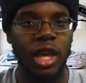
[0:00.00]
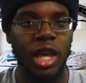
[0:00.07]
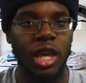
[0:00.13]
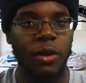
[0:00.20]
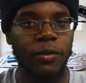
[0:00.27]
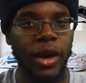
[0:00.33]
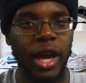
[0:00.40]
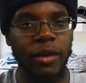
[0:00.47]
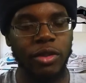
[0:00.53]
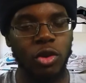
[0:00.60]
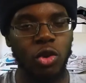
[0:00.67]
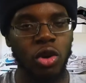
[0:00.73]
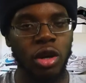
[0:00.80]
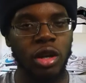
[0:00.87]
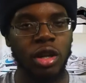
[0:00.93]
if I have to
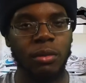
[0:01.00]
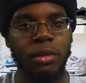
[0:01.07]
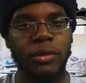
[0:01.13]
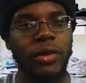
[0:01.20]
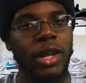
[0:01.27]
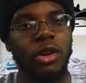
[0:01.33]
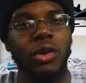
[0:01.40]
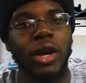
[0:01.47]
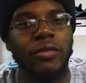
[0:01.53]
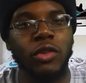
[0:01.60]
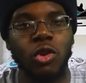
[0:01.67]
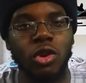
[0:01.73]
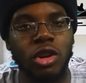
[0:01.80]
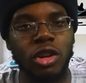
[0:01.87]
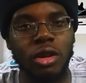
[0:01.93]
order them. If I don't have to
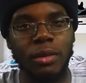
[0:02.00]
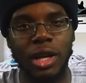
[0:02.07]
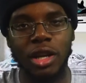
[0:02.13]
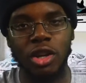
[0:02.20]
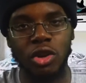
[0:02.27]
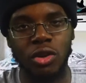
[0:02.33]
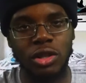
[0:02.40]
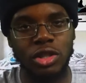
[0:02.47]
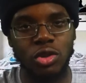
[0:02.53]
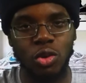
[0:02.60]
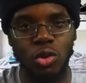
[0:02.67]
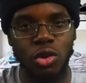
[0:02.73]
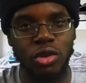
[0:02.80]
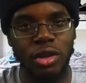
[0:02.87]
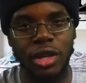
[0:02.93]
order them, I can go in
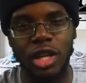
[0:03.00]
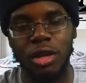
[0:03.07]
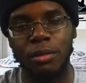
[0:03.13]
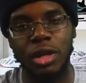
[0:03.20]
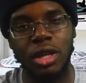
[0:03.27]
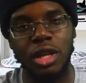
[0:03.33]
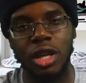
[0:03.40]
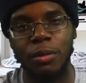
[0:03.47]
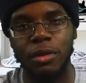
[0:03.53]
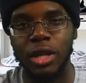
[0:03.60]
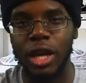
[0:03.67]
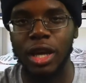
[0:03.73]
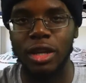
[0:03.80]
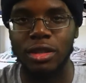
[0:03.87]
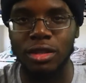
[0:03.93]
store. You can get them in a couple
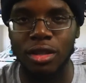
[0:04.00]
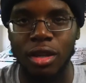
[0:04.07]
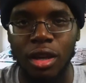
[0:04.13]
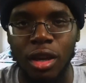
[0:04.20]
days.